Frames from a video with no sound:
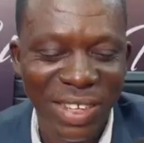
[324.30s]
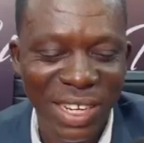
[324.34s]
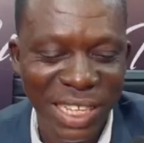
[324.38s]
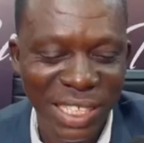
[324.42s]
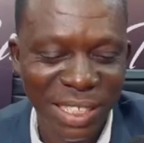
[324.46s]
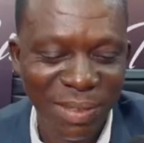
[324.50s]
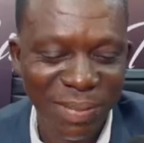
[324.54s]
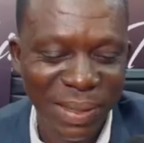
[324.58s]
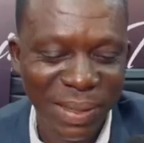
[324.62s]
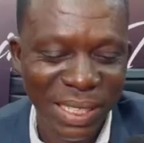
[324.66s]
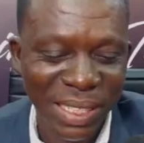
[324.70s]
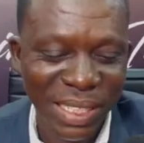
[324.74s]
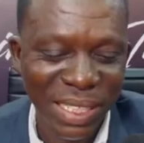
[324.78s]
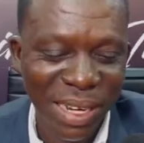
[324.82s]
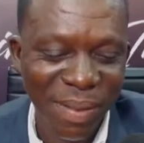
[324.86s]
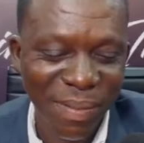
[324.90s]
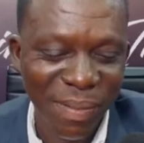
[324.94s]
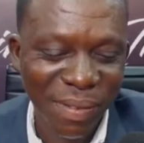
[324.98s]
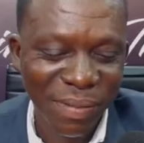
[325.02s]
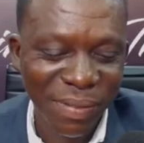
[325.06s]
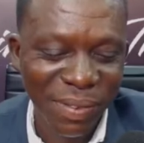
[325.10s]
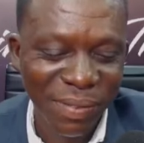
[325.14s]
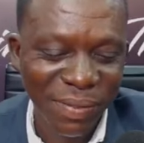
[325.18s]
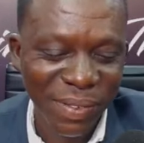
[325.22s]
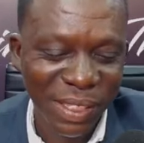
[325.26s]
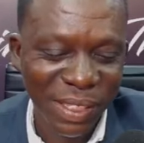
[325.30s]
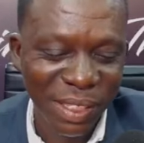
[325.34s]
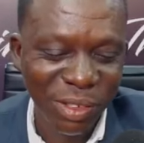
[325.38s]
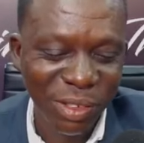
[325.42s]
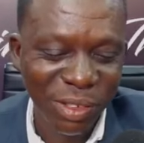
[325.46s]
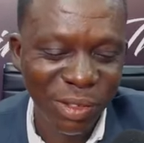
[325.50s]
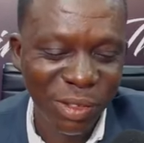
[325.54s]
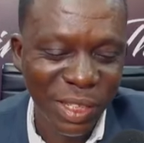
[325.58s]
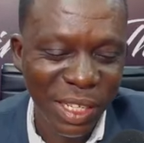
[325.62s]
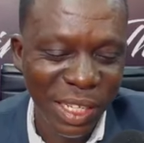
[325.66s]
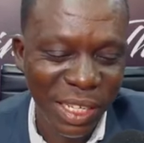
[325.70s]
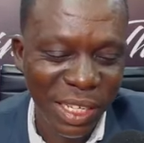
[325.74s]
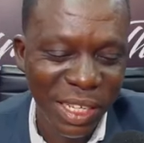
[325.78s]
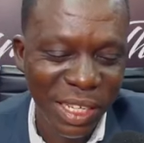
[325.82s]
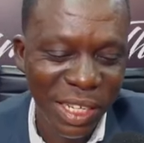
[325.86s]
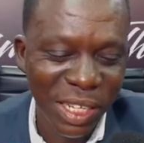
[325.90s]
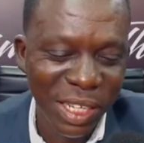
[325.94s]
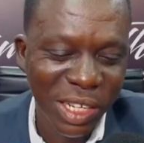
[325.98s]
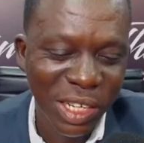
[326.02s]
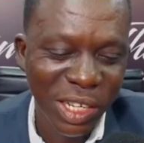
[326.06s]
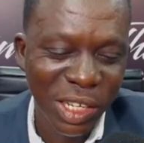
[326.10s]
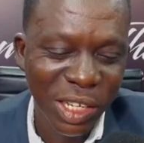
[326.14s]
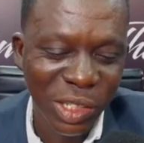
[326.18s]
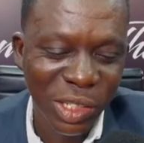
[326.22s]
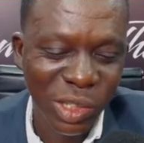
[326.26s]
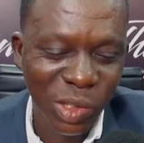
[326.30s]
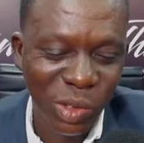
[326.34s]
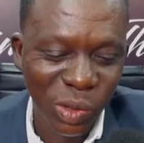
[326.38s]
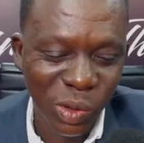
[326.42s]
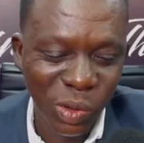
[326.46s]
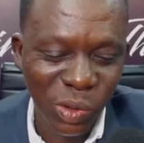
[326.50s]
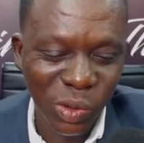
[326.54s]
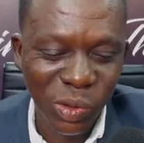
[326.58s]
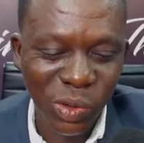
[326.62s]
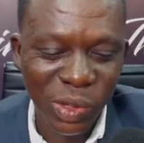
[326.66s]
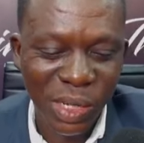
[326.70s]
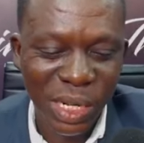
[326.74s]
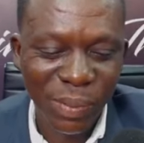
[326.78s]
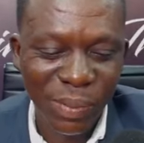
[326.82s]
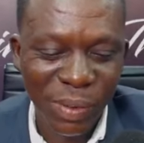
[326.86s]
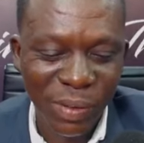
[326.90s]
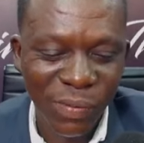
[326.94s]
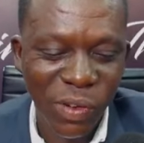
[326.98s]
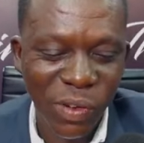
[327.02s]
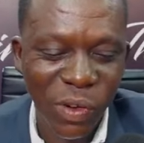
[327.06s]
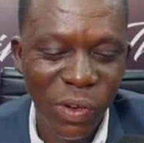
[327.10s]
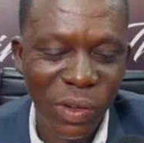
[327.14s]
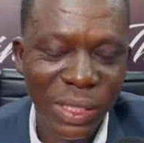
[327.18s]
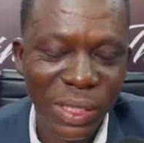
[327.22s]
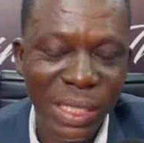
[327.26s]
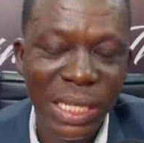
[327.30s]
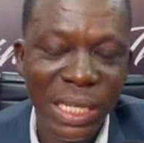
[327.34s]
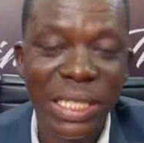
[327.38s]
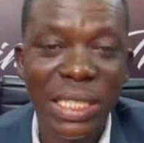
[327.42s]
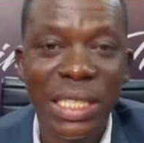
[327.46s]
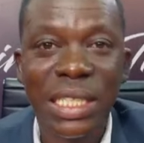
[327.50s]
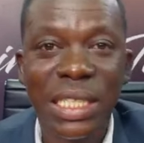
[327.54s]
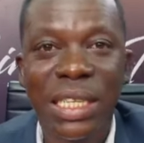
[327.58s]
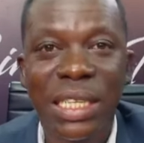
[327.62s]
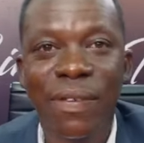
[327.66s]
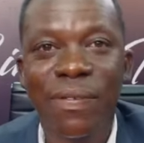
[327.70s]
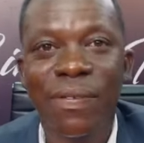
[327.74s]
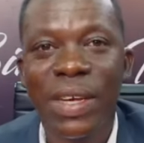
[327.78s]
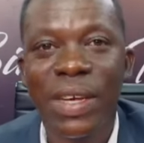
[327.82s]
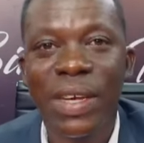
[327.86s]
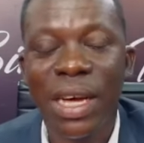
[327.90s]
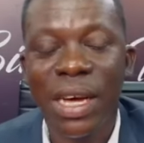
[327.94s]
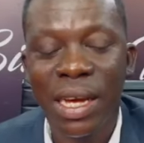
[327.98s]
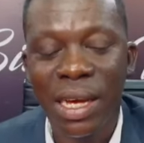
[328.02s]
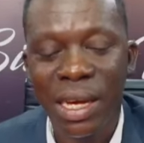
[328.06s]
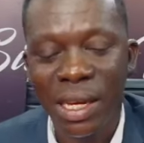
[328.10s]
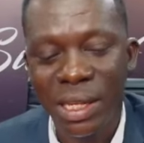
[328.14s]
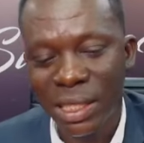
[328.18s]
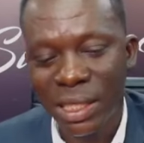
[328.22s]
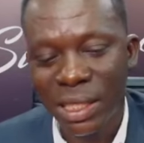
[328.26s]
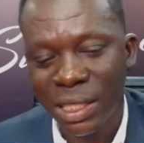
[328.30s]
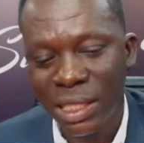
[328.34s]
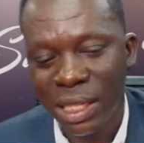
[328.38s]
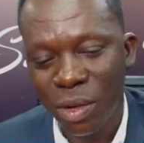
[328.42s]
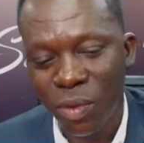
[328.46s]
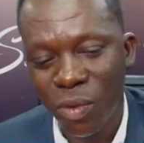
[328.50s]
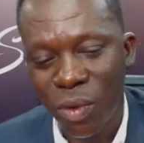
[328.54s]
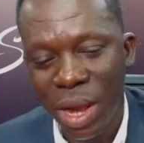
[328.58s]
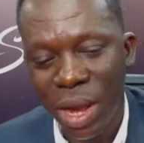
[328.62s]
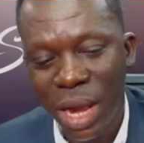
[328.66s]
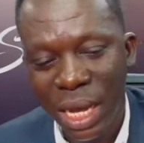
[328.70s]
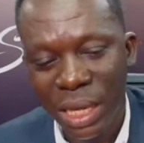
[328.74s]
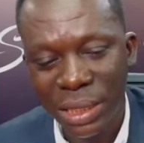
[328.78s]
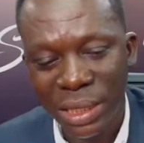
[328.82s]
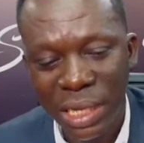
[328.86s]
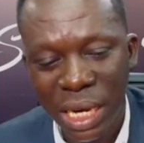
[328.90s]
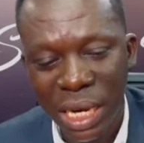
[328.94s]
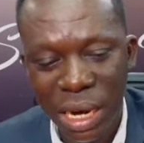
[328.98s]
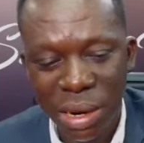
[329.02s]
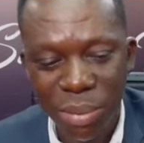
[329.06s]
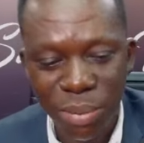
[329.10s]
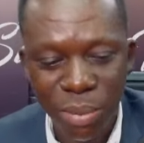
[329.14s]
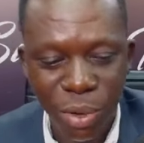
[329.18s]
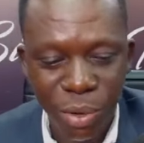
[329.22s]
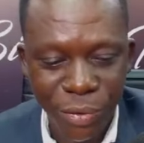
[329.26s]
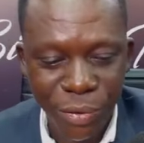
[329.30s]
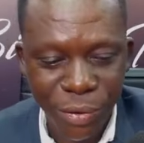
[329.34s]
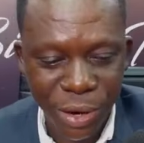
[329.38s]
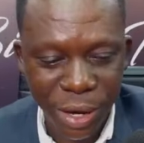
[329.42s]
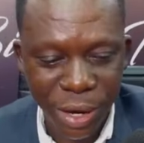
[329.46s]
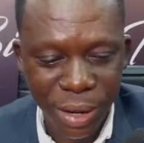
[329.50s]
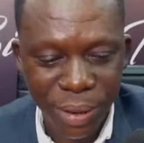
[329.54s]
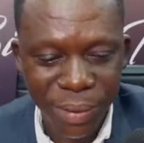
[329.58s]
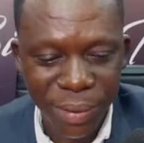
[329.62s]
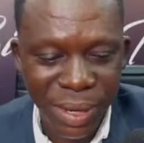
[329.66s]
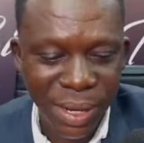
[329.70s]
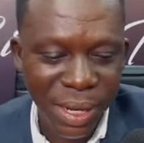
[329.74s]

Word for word: expecting number 15 today. So that before Justice Ifia Sewa Asari Bochi,